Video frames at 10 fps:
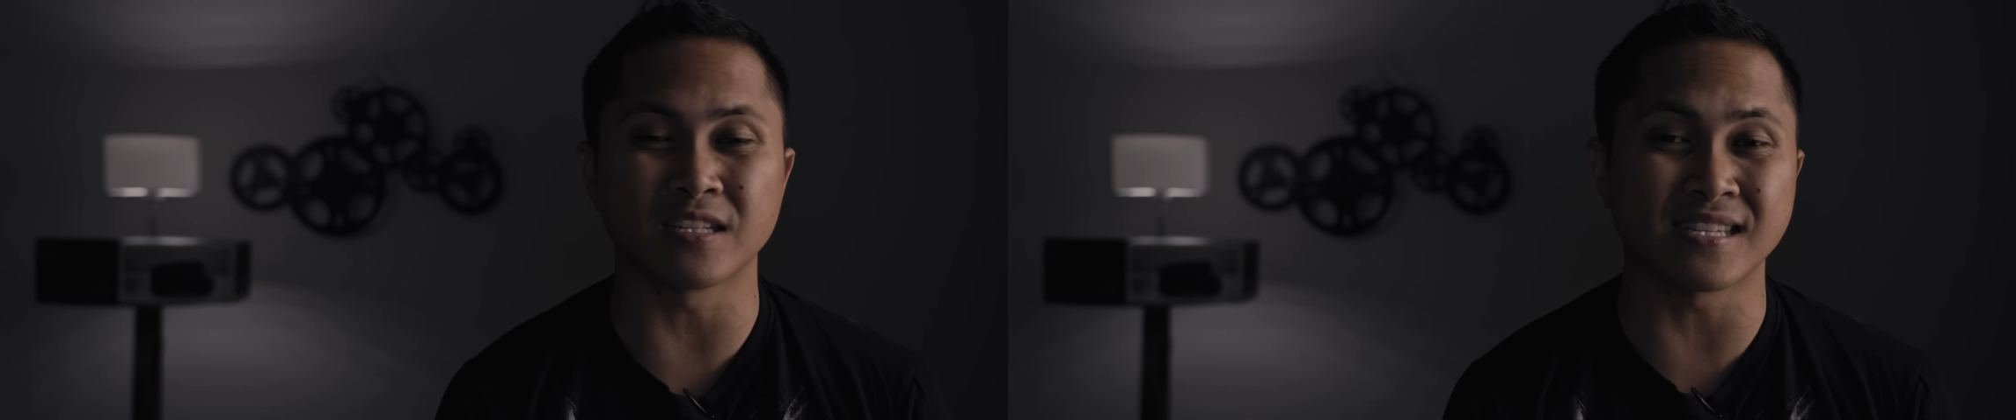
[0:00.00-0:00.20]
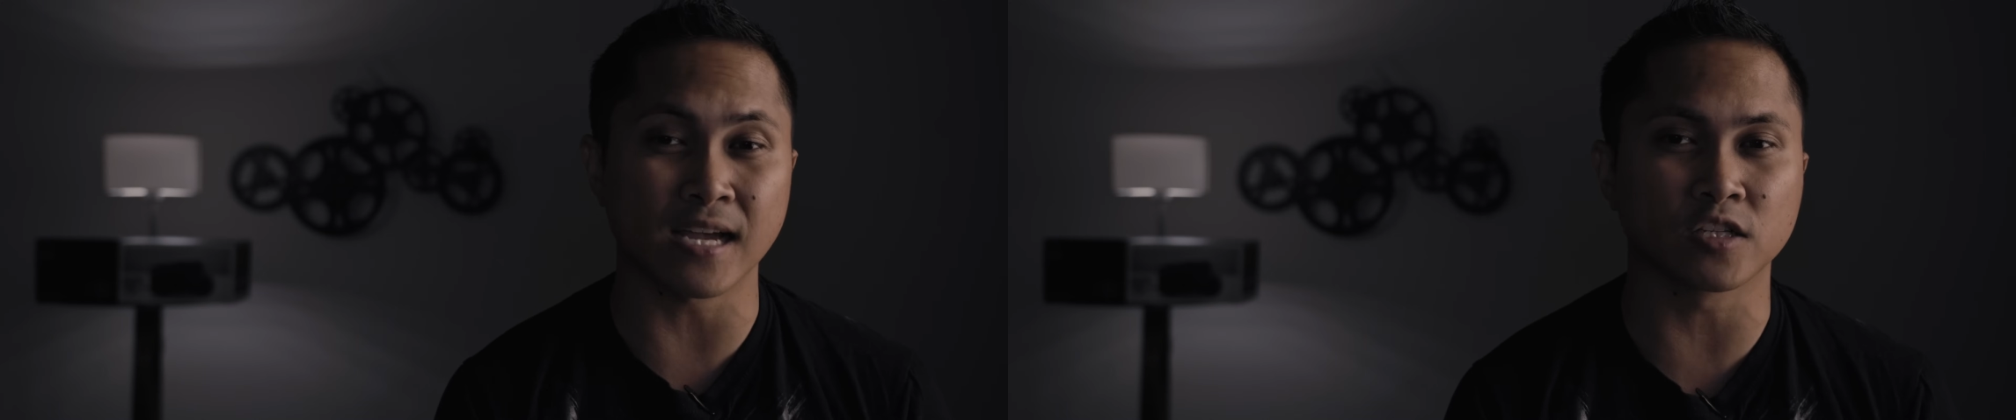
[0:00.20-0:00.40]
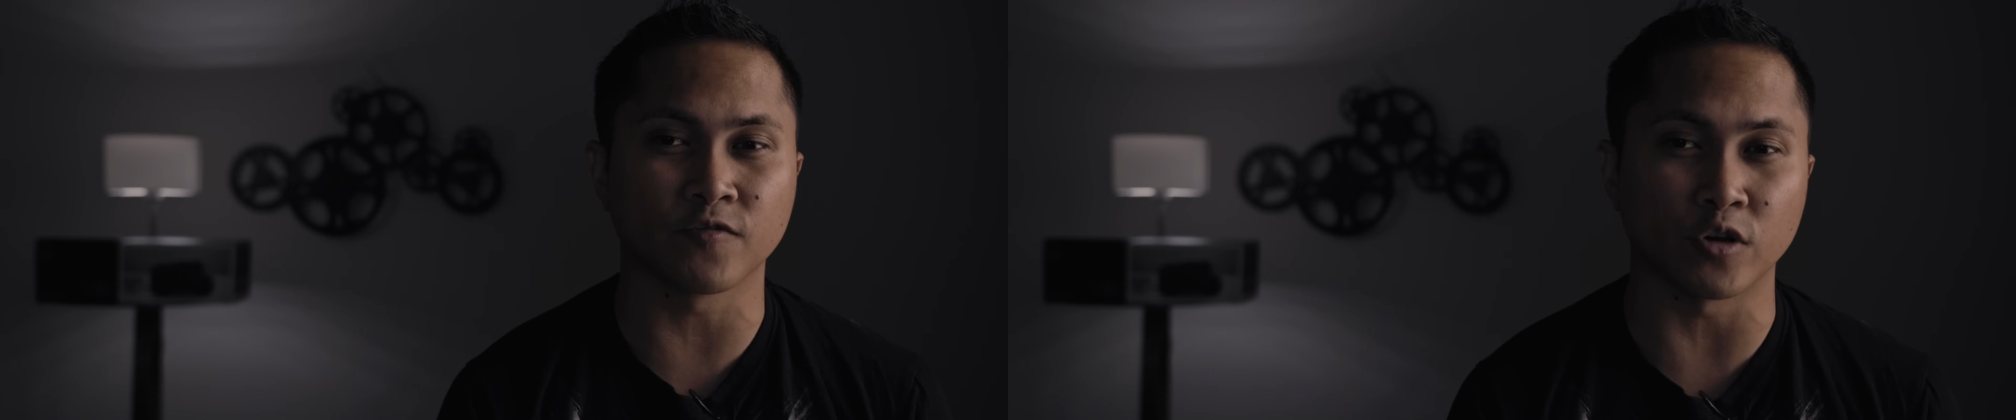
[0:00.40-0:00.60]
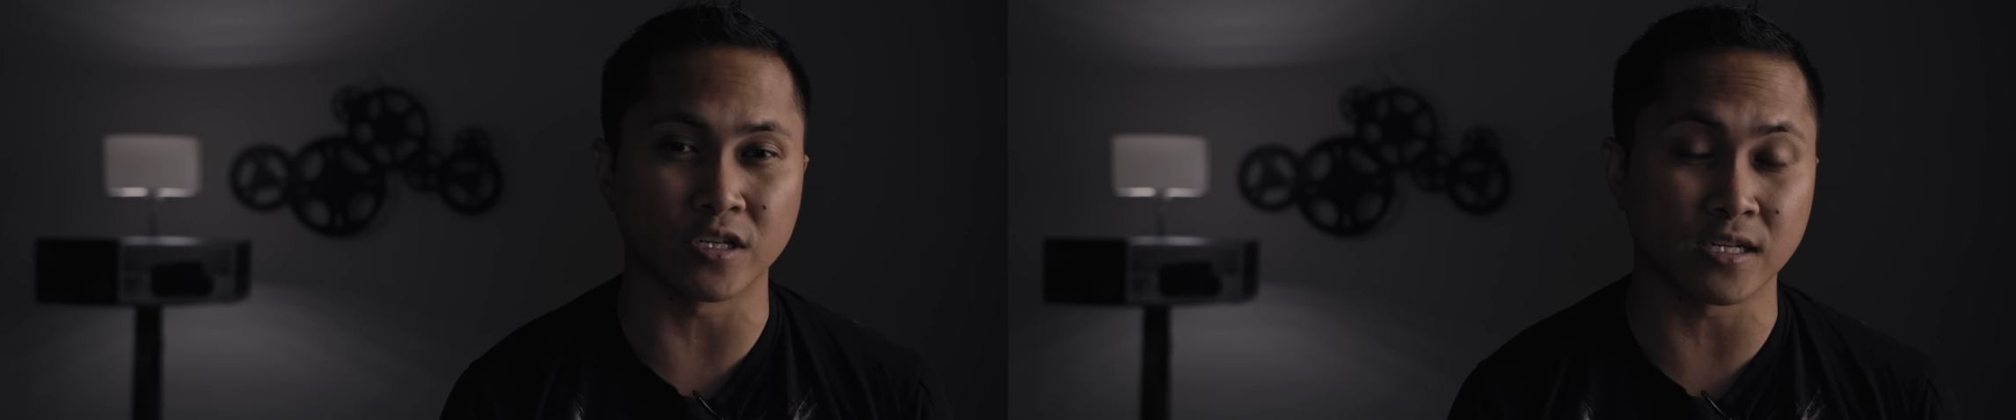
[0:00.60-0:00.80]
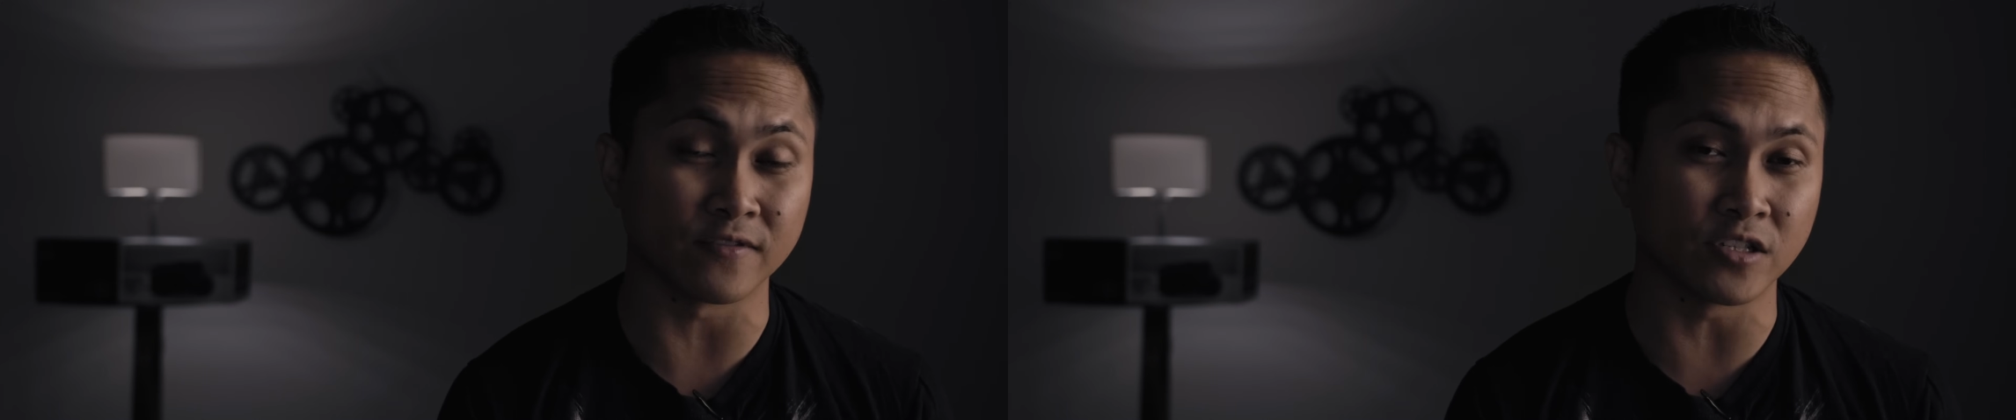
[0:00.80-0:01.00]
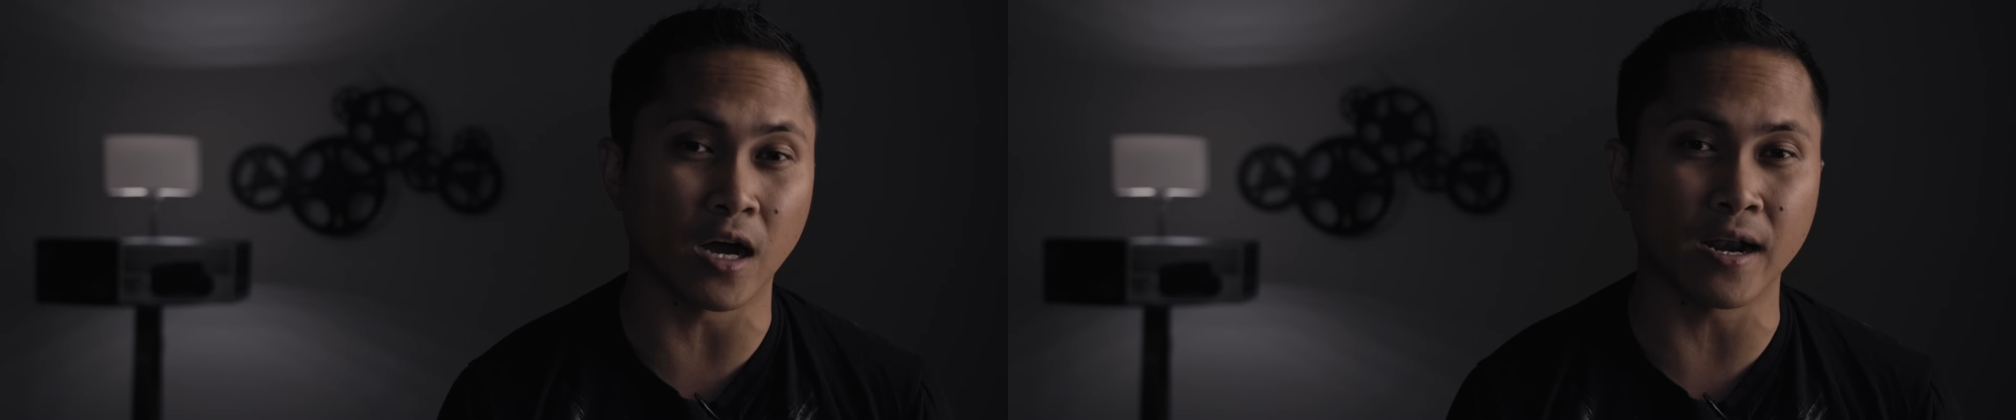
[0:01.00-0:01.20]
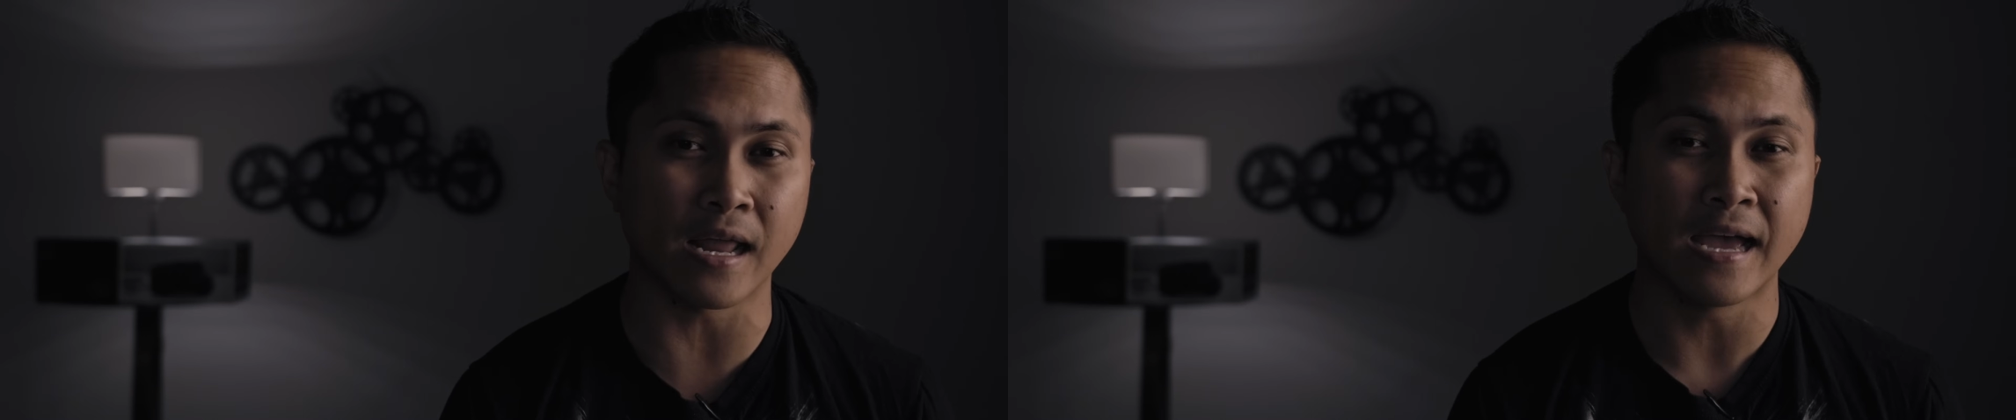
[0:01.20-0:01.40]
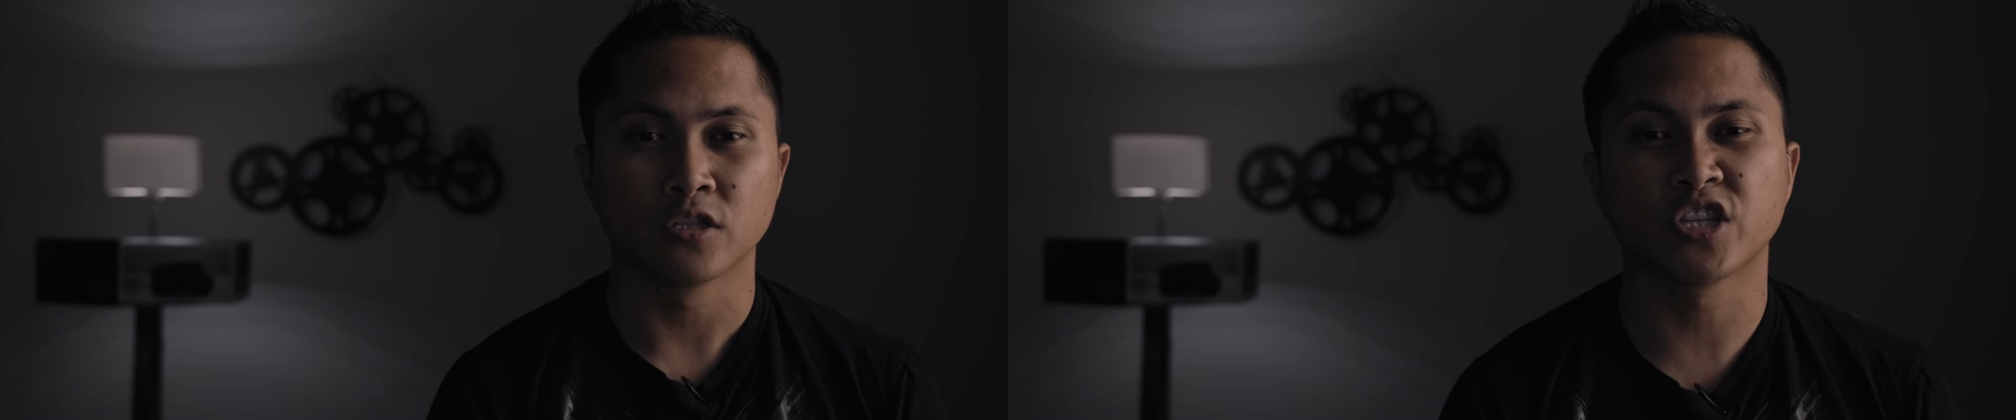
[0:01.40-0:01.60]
the test footage I've done,